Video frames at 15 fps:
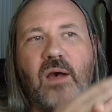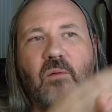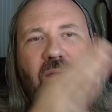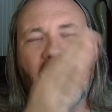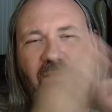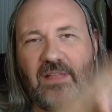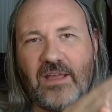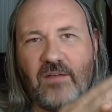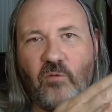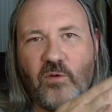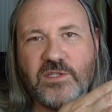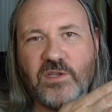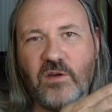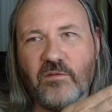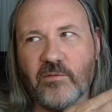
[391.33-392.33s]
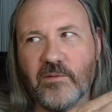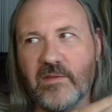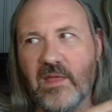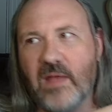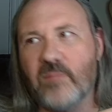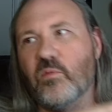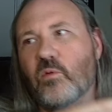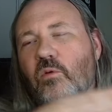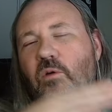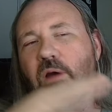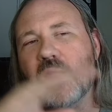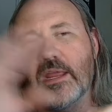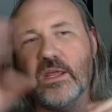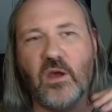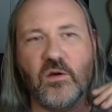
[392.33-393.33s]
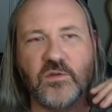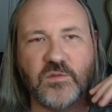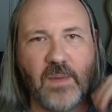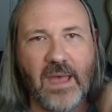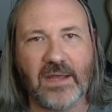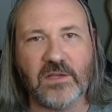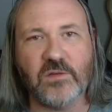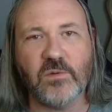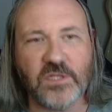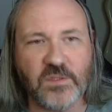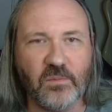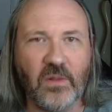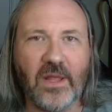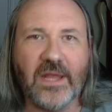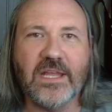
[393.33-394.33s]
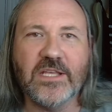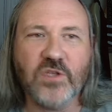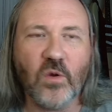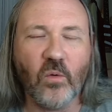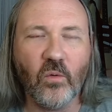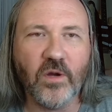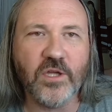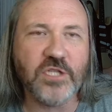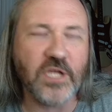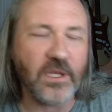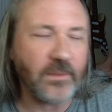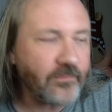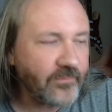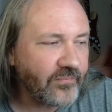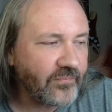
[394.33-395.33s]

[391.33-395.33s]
We have like a voiceover with Deadpool. He goes back to explain his origin.